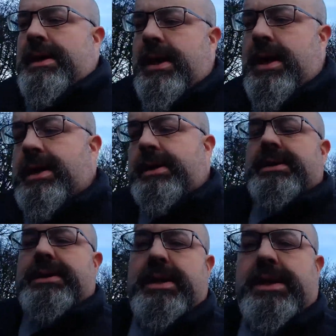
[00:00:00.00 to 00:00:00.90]

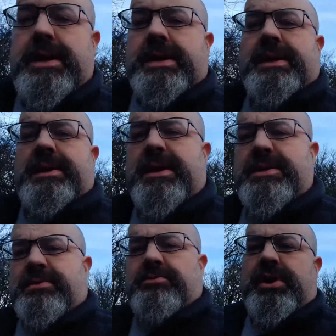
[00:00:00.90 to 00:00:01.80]
and that's
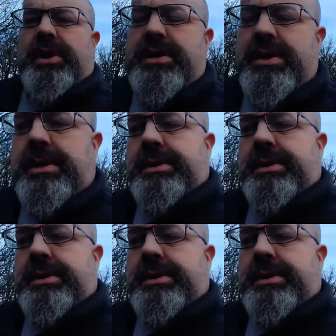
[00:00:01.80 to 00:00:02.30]
not great.